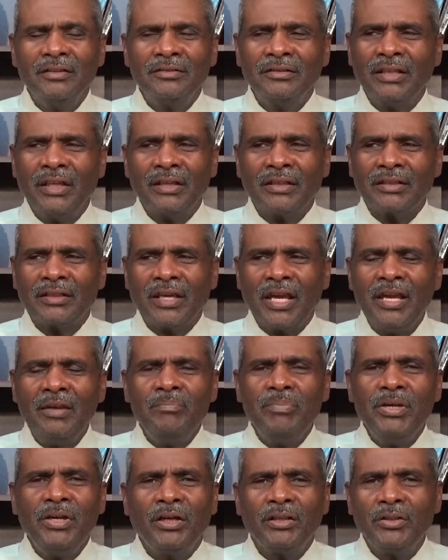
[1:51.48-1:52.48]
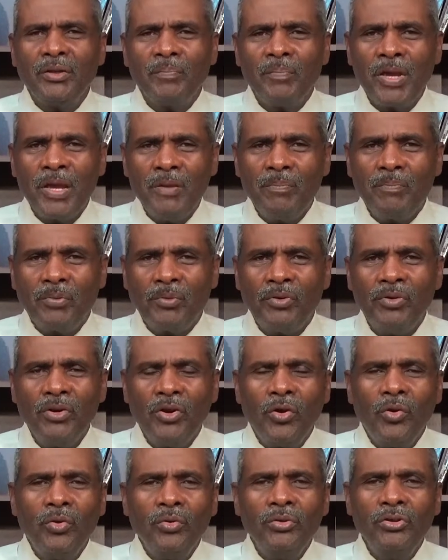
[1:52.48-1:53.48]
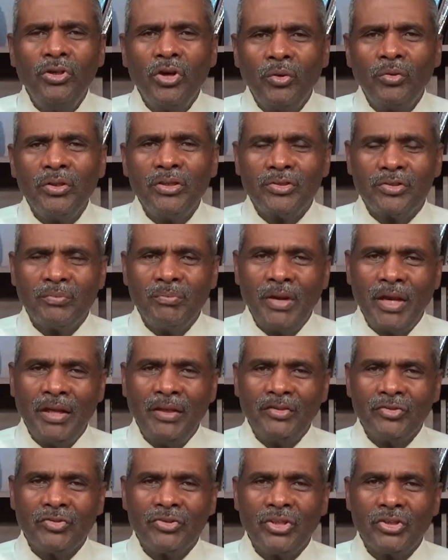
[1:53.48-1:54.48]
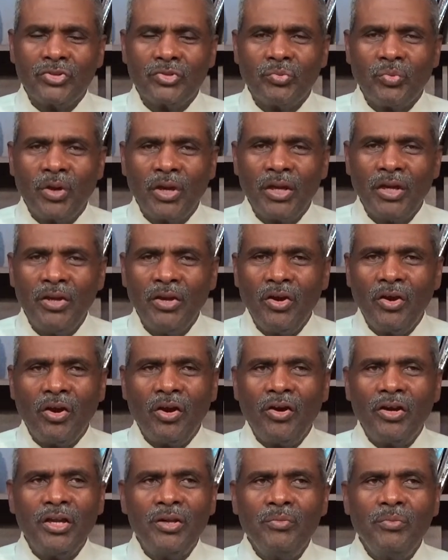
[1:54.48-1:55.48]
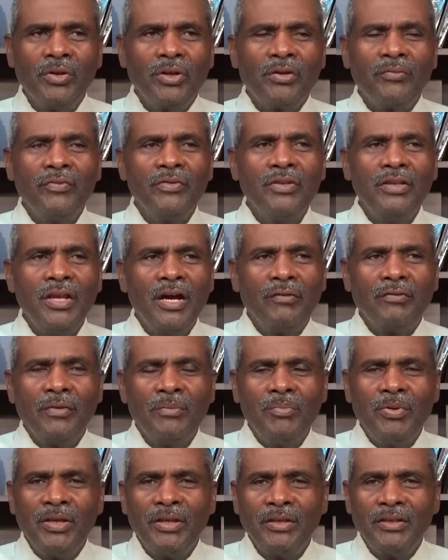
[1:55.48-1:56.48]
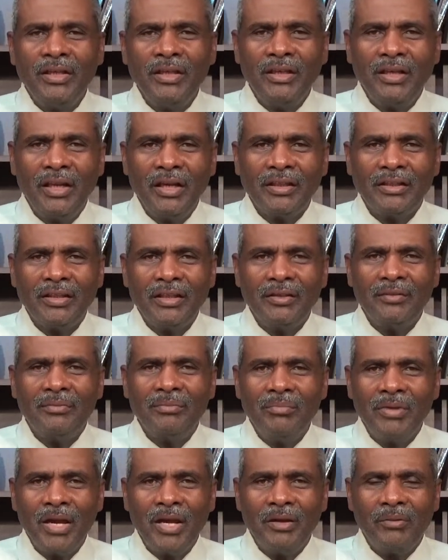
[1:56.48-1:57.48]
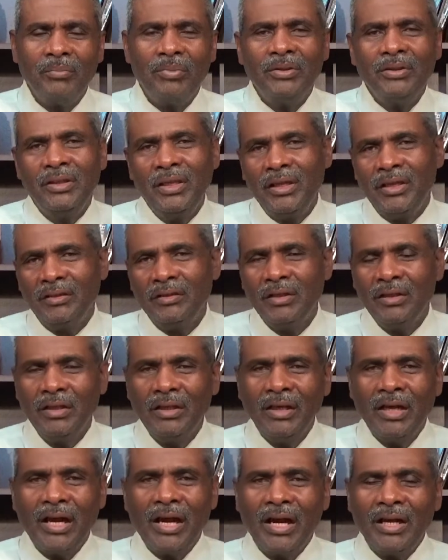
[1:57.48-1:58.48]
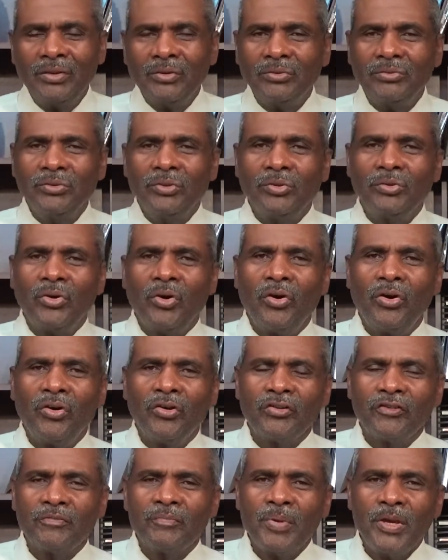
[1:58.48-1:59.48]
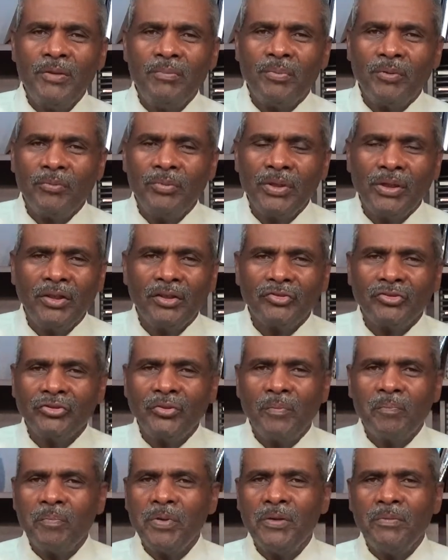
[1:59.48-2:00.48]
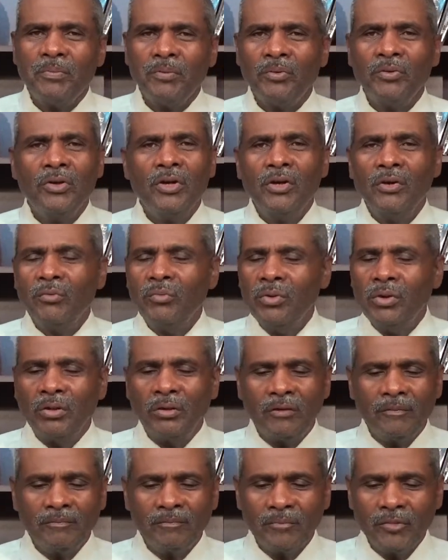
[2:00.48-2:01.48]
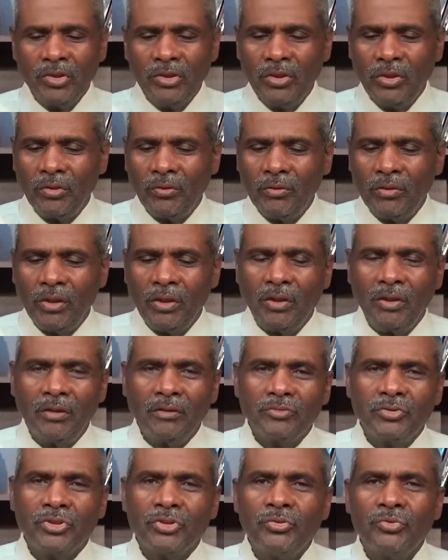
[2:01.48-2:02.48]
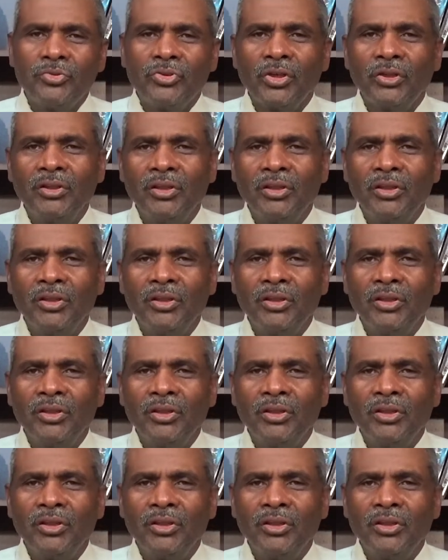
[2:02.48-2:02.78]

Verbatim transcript: there can't be other people who know this man is this way, or he would have never been elected mayor. But then I don't know the heart of people, because some people will, you know, choose a